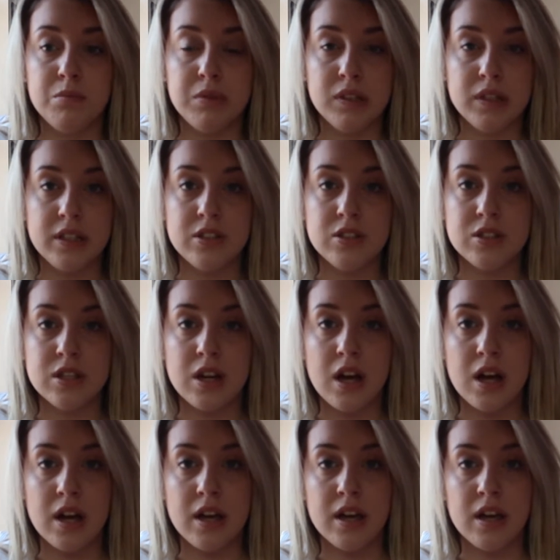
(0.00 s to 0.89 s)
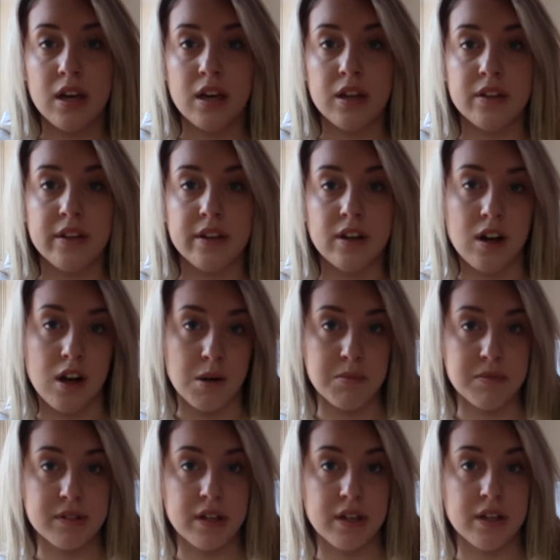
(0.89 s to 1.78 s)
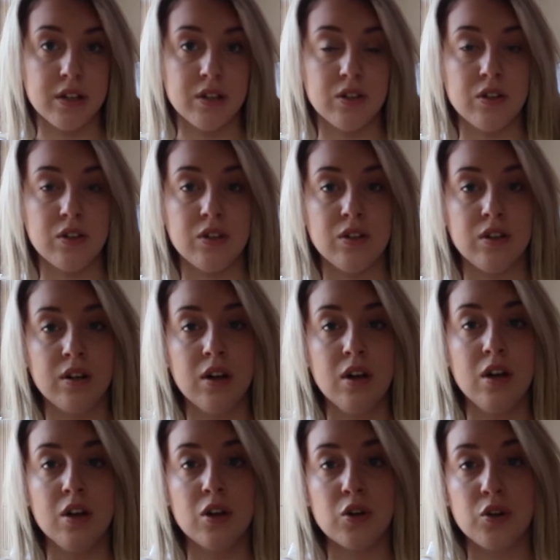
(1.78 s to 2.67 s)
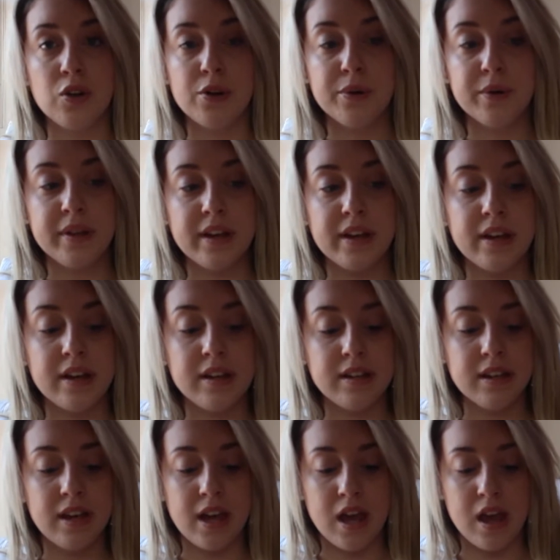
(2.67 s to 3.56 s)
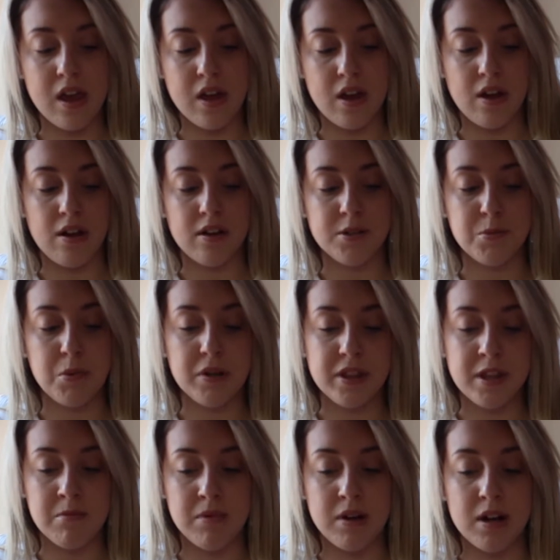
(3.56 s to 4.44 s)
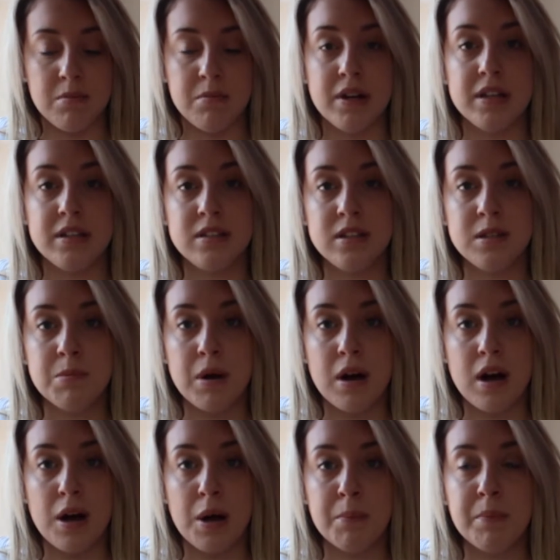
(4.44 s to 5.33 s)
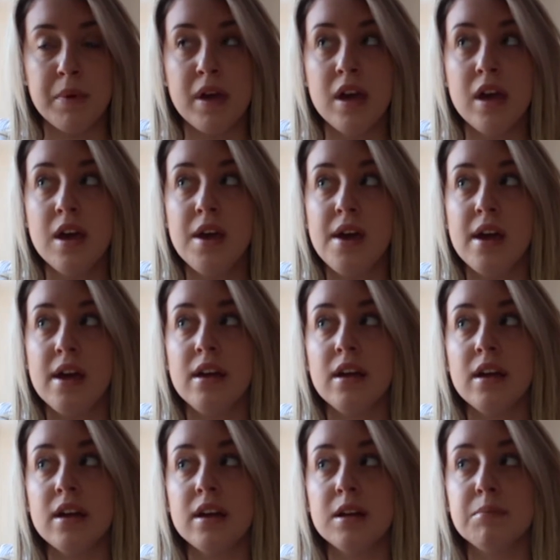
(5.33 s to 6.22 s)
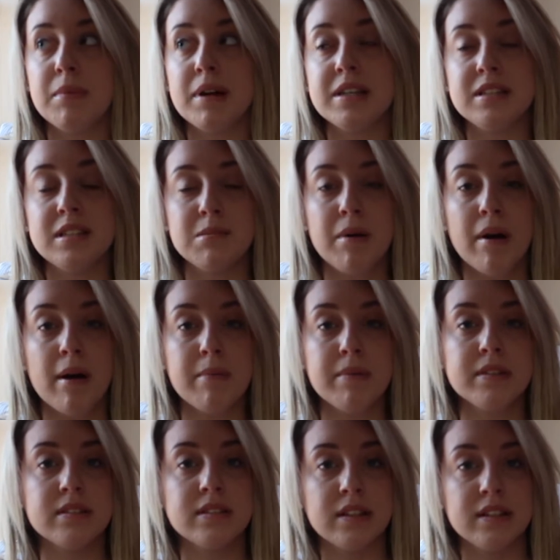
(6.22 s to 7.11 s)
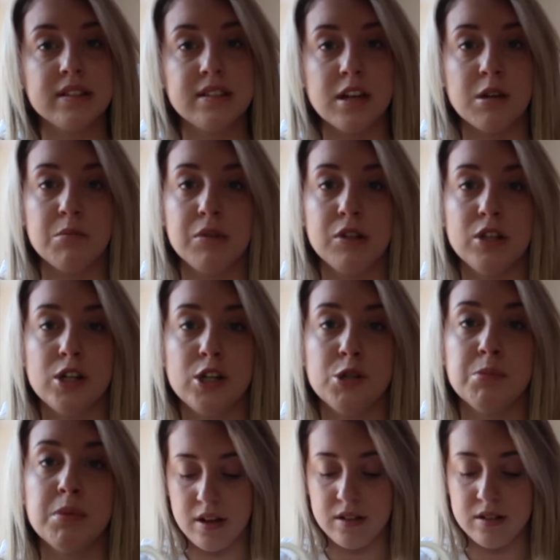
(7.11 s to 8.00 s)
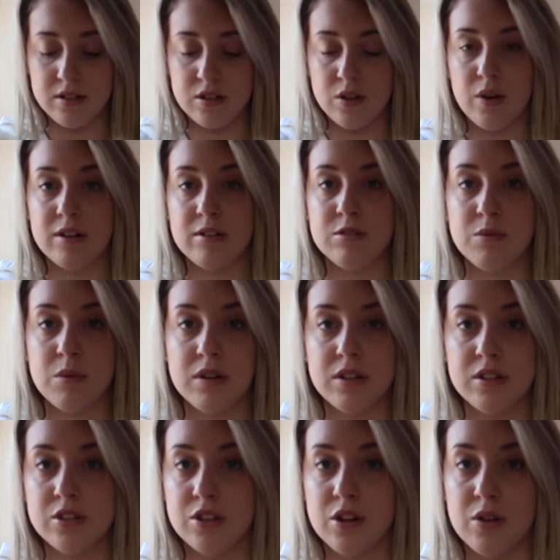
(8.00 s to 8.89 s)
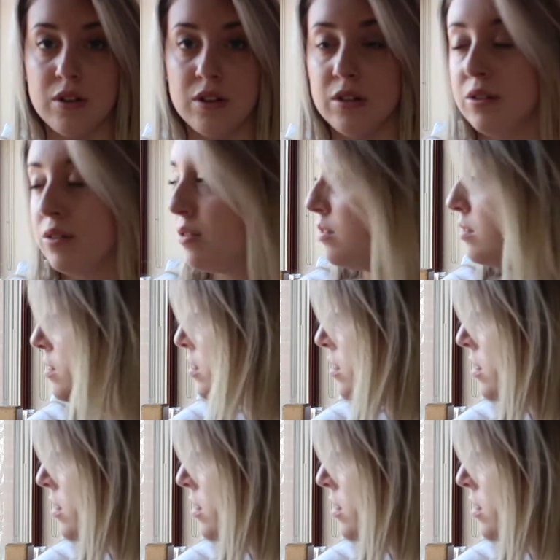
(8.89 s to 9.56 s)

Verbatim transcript: bleach dye and like upcycle clothing and put them on my Depop, and my Depop is linked down below. And so I just wanted to show you